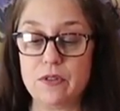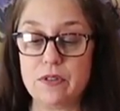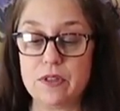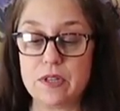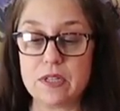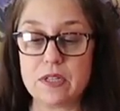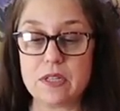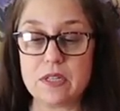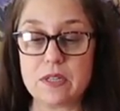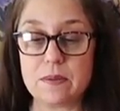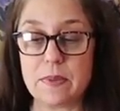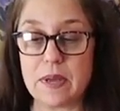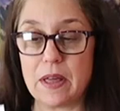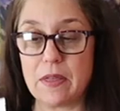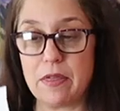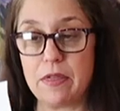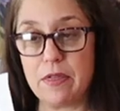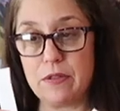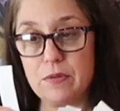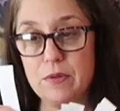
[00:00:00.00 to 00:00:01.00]
This is
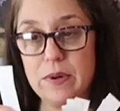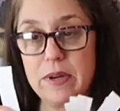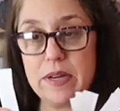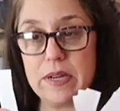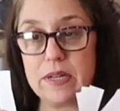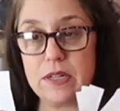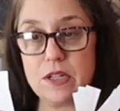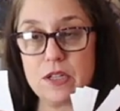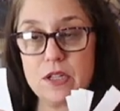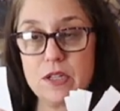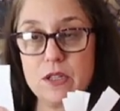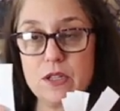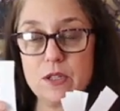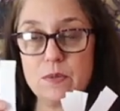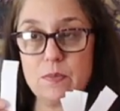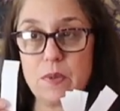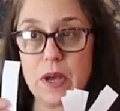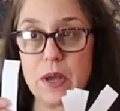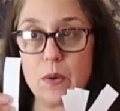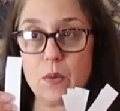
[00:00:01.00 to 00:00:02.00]
about 3 inches
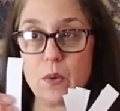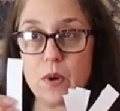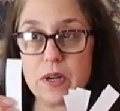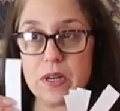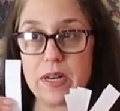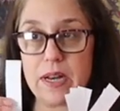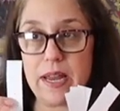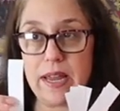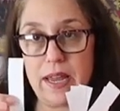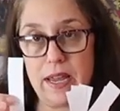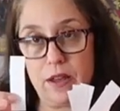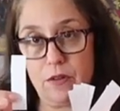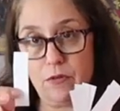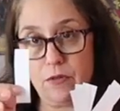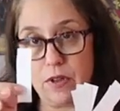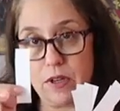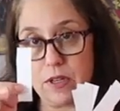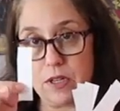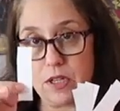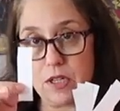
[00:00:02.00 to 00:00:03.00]
by 1.5
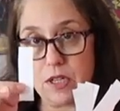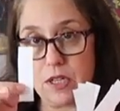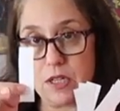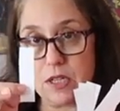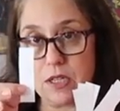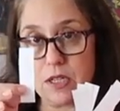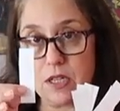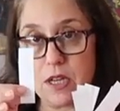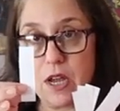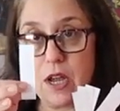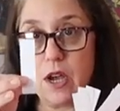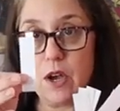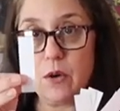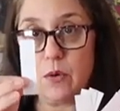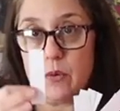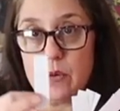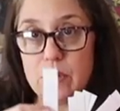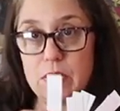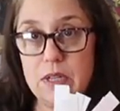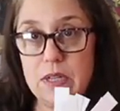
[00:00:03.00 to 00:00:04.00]
inches.
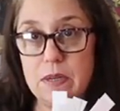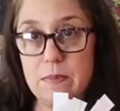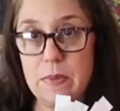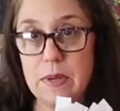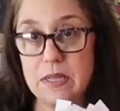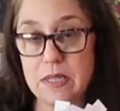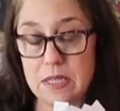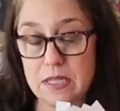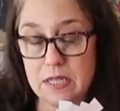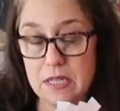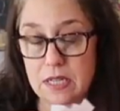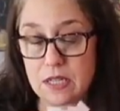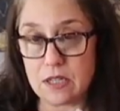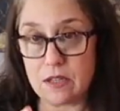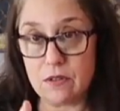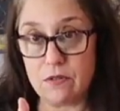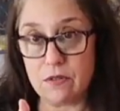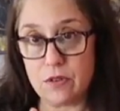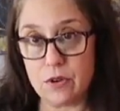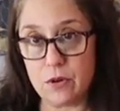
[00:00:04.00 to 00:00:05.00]
We'll need about 6
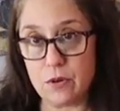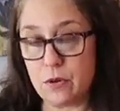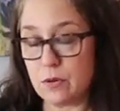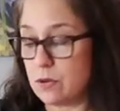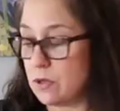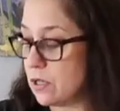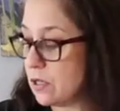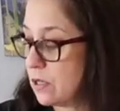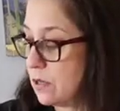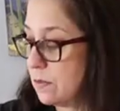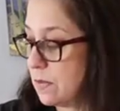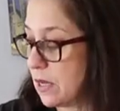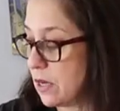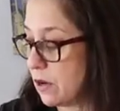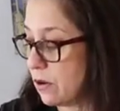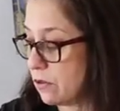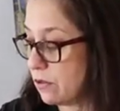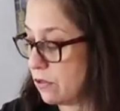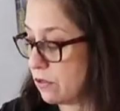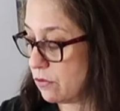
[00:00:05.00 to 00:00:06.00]
of those to make
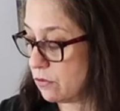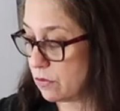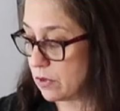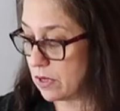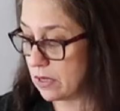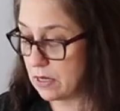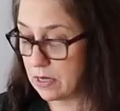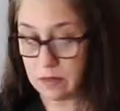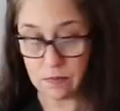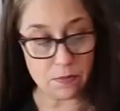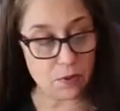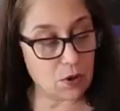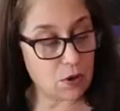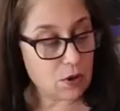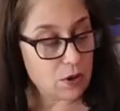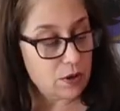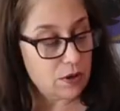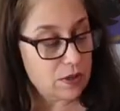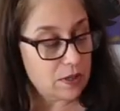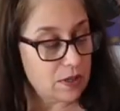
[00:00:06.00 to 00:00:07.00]
our 3D
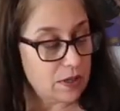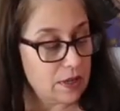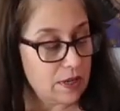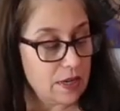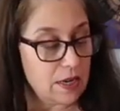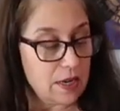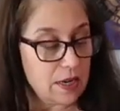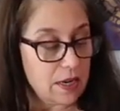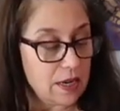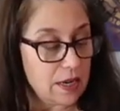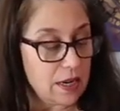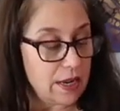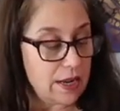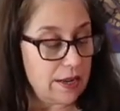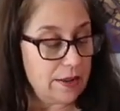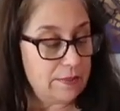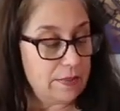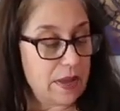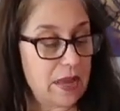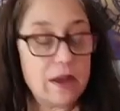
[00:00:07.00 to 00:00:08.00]
part.
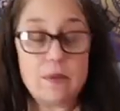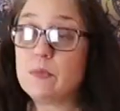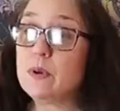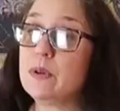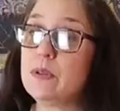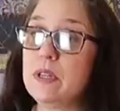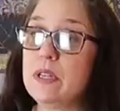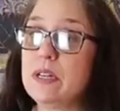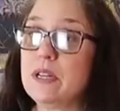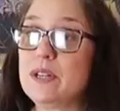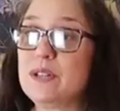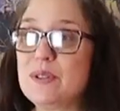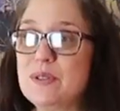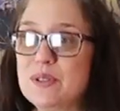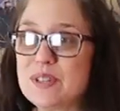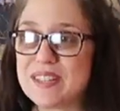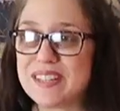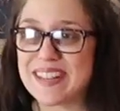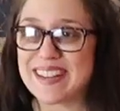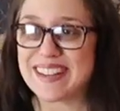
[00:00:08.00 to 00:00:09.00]
And we'll need a glue
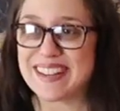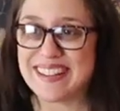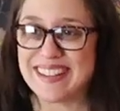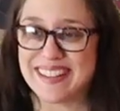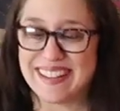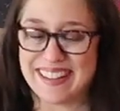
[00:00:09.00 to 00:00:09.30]
stick.